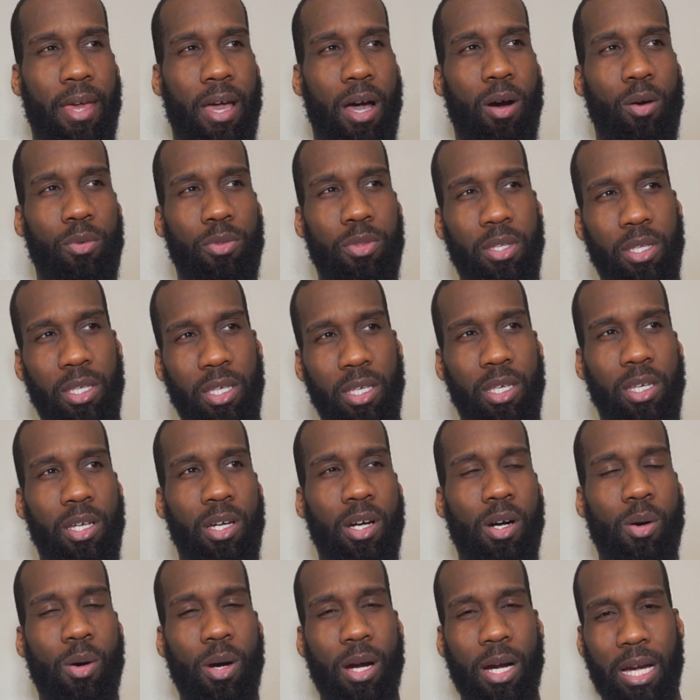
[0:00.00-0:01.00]
healthy
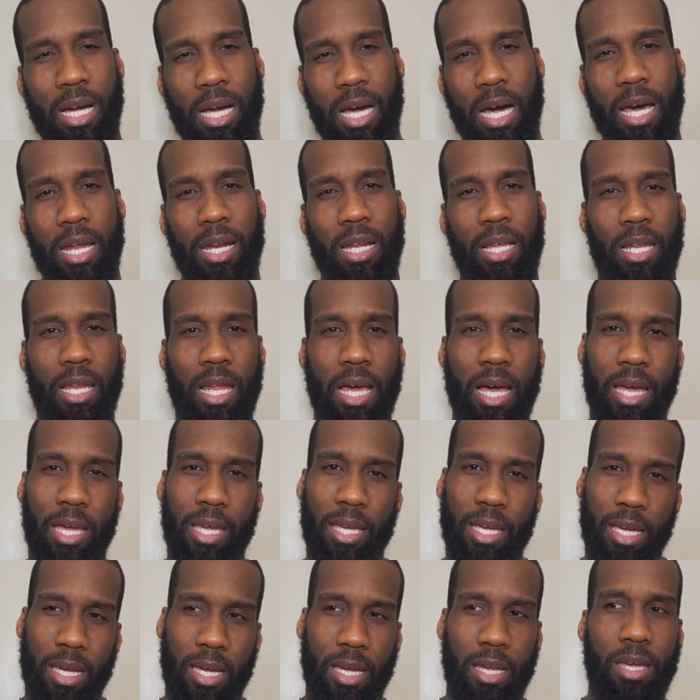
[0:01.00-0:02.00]
ego are kind of
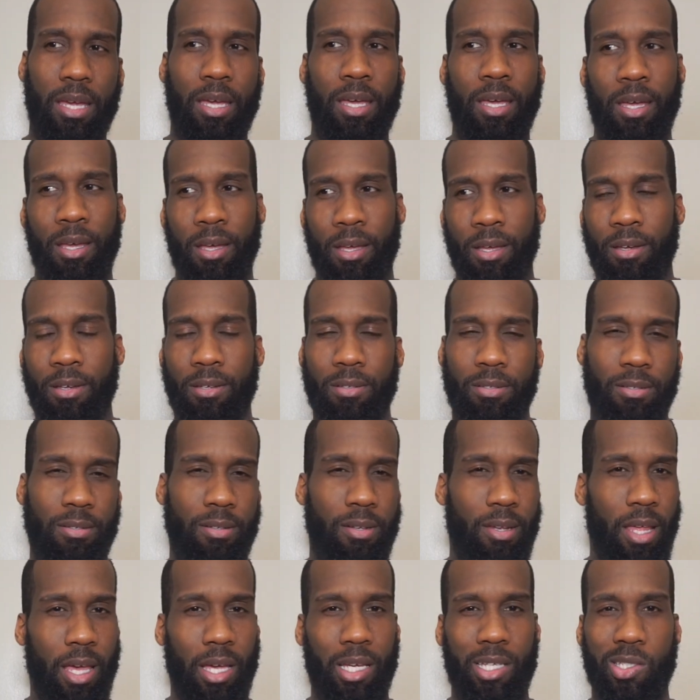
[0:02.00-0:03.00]
like
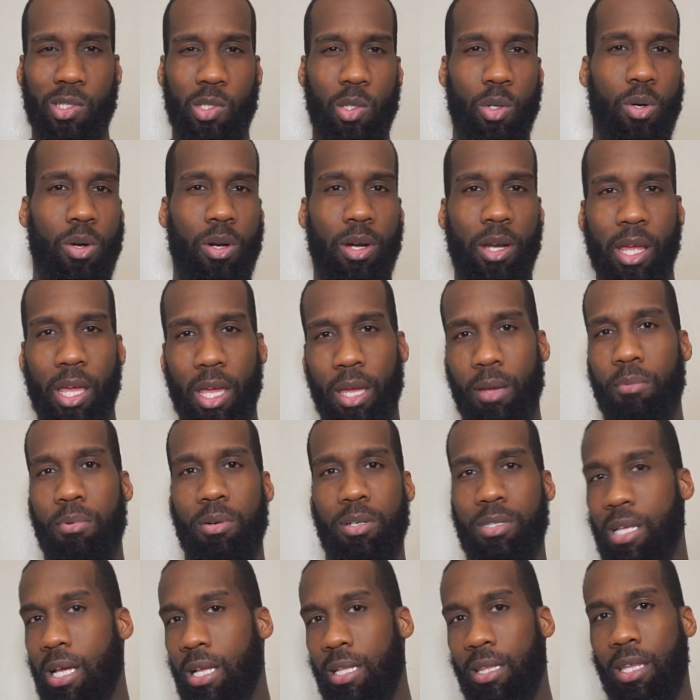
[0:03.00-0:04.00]
next door
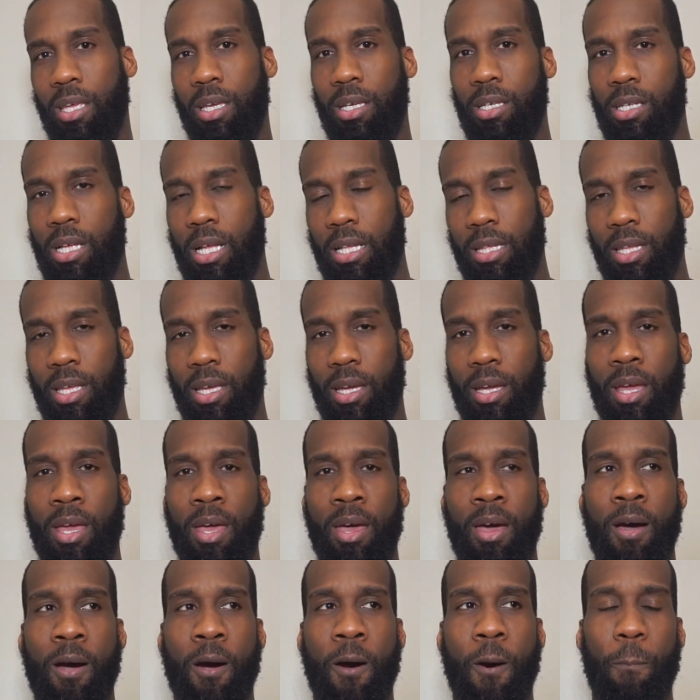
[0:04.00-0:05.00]
neighbors, I think.
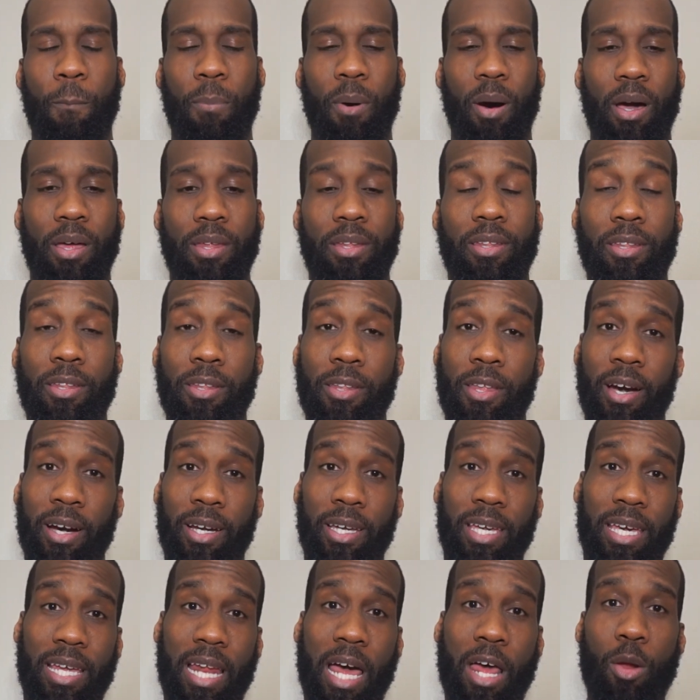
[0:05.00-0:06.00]
But
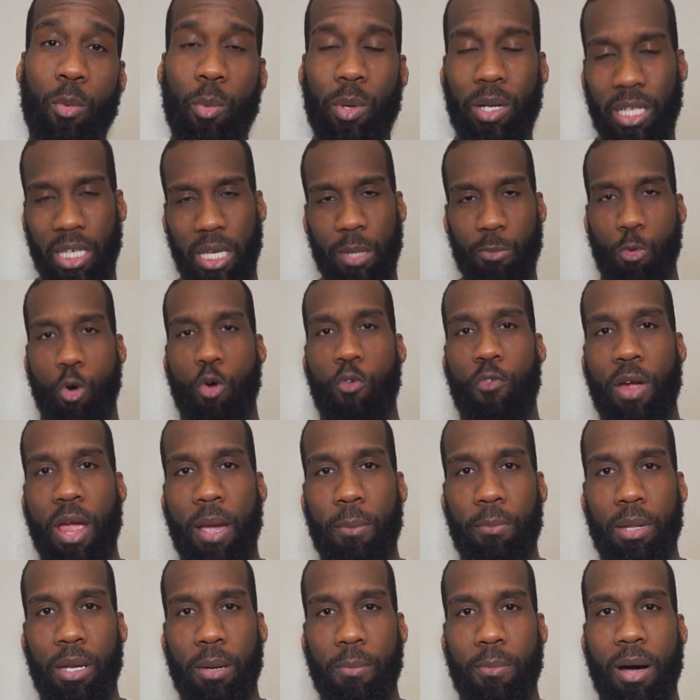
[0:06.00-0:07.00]
again, I don't want to keep on
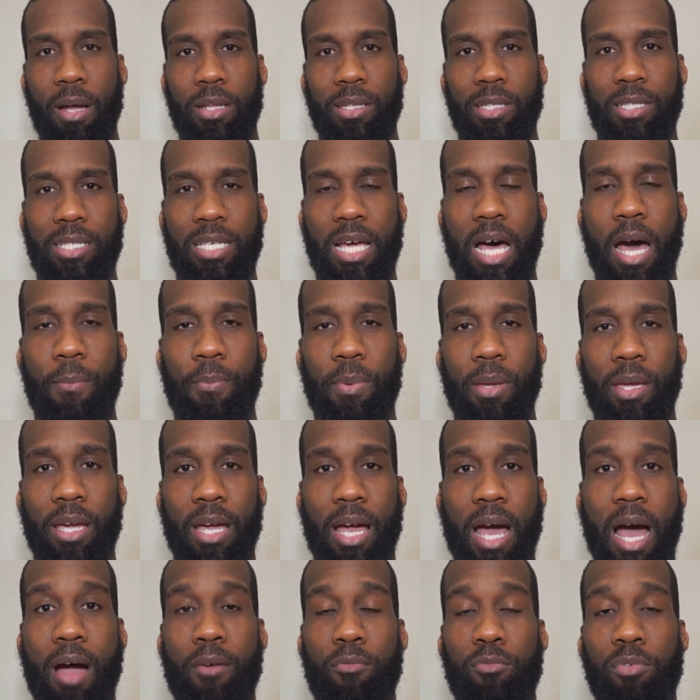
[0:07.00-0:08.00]
rambling about the
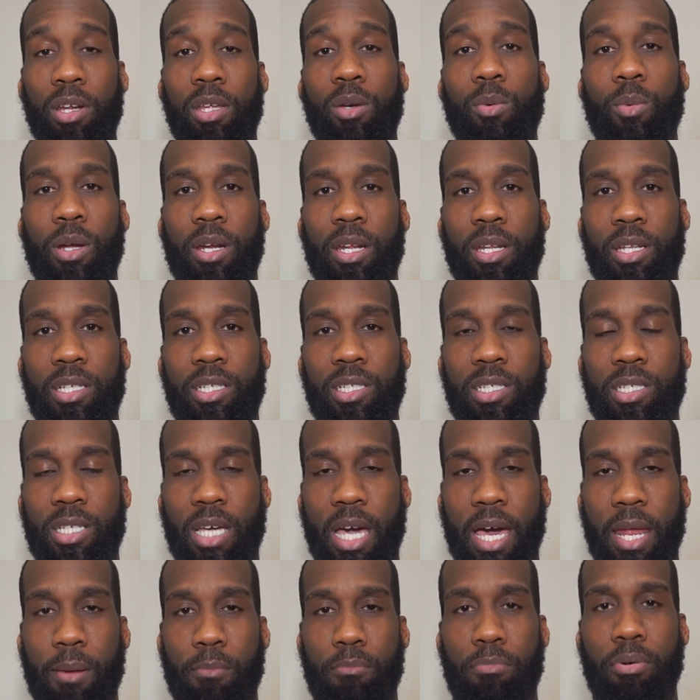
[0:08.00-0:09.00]
topic. I really wanted to just
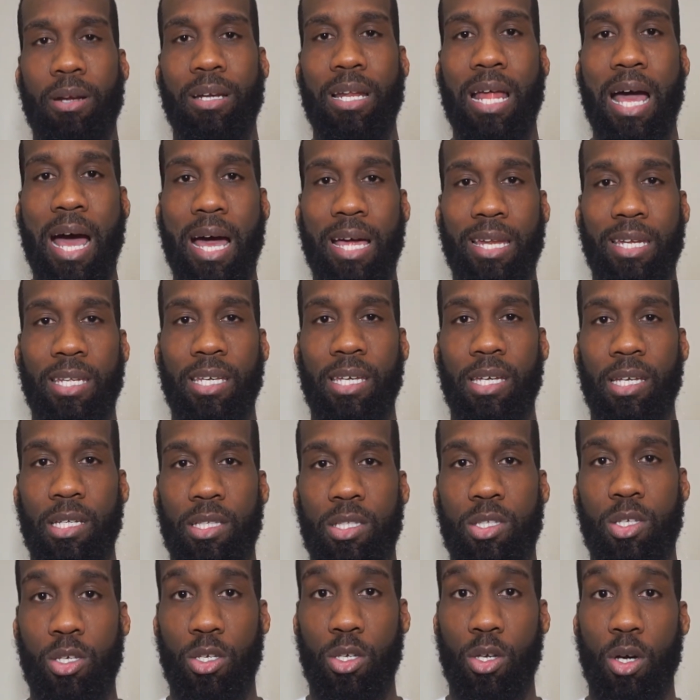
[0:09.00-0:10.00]
kind of bring the idea
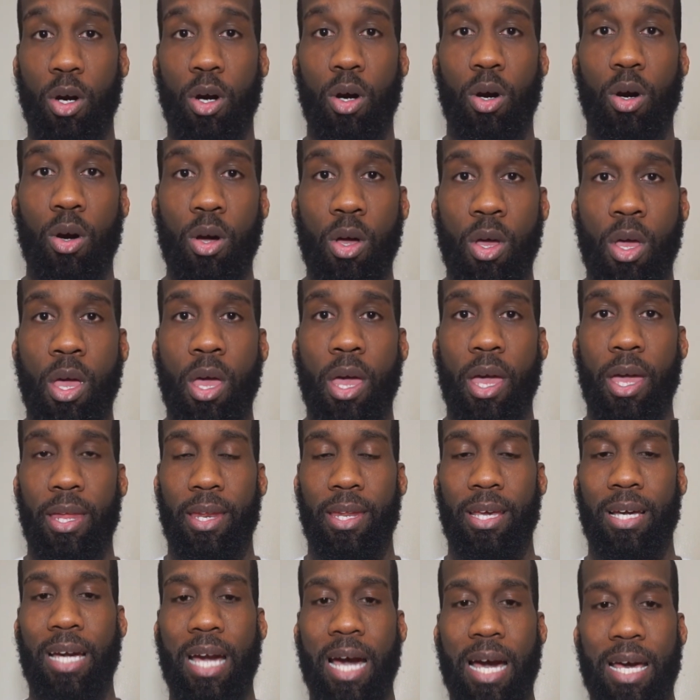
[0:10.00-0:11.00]
to y'all and
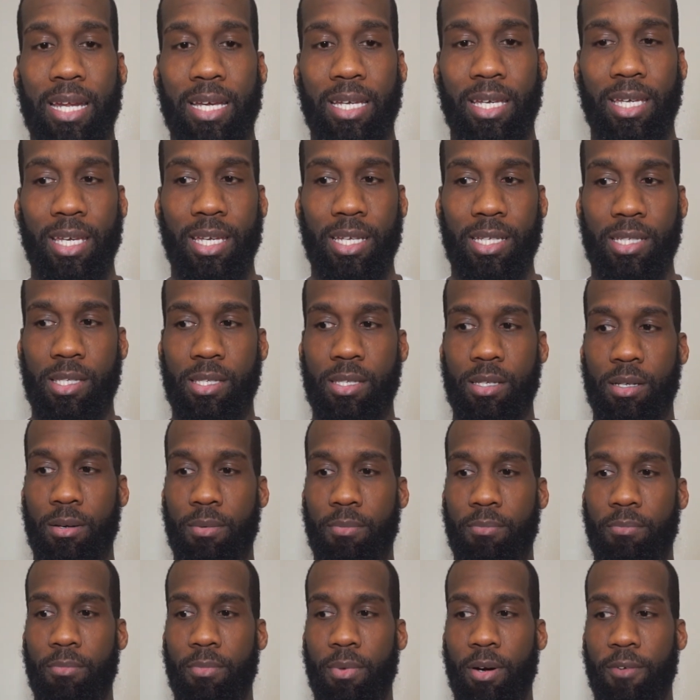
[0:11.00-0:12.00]
to kind of get
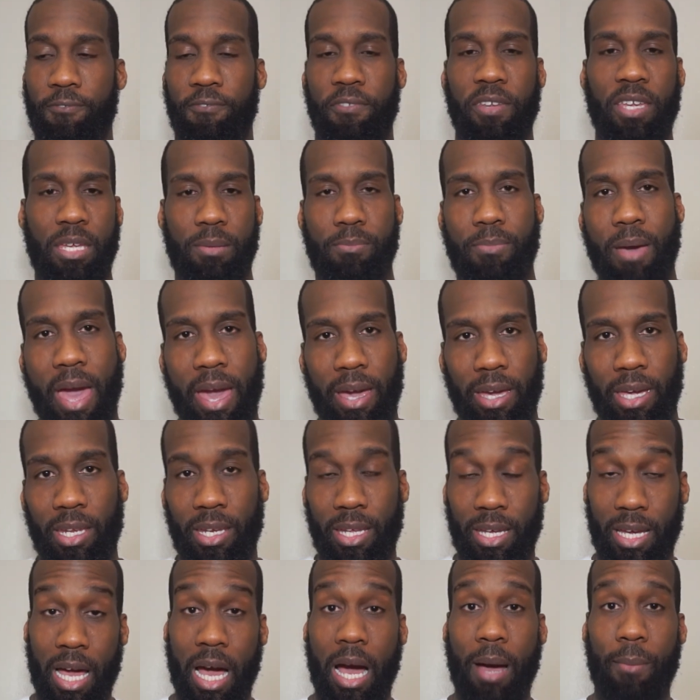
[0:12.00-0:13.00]
some feedback in
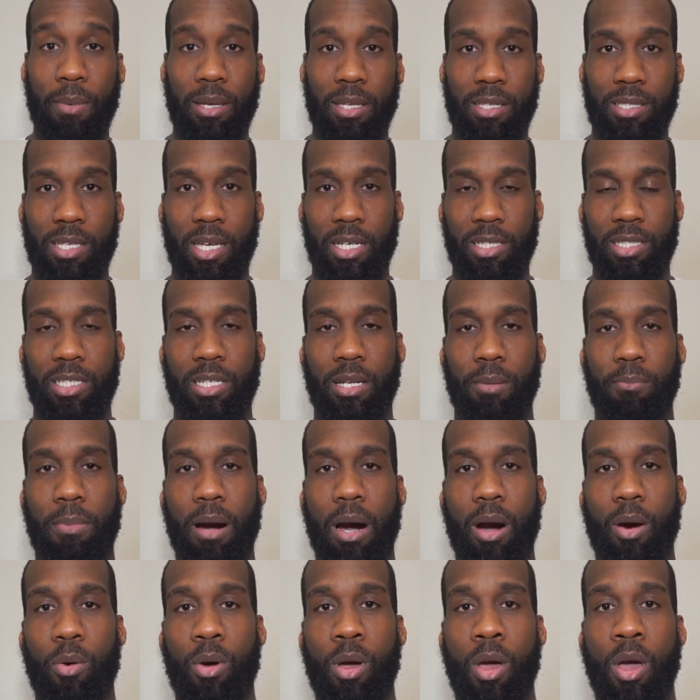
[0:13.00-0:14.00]
the comment section
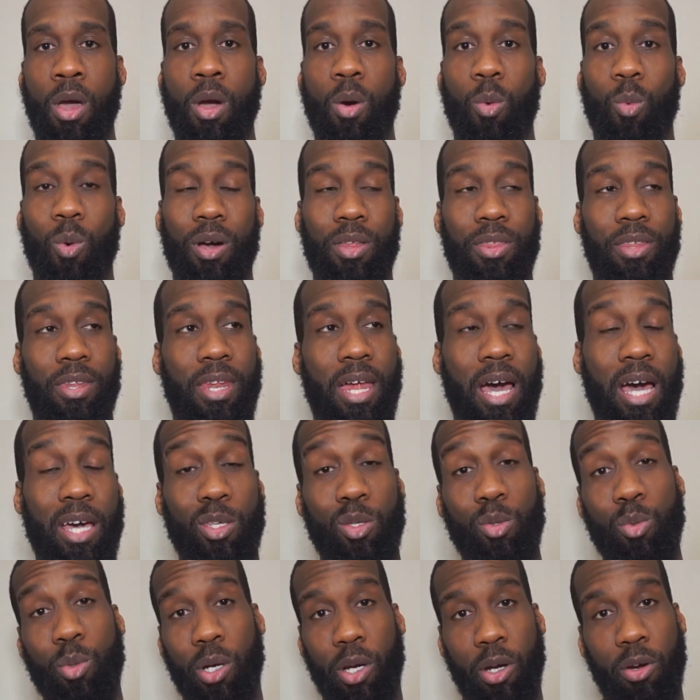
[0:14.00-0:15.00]
about whether or not
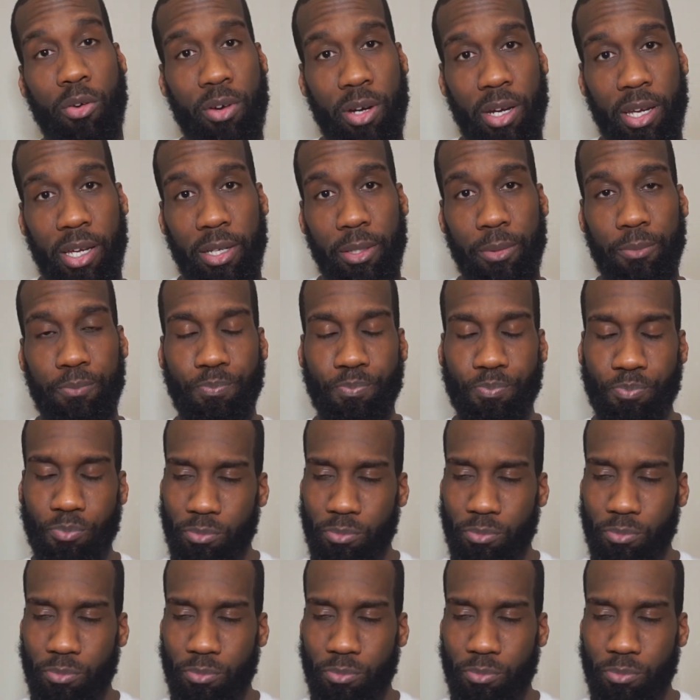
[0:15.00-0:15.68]
you agree,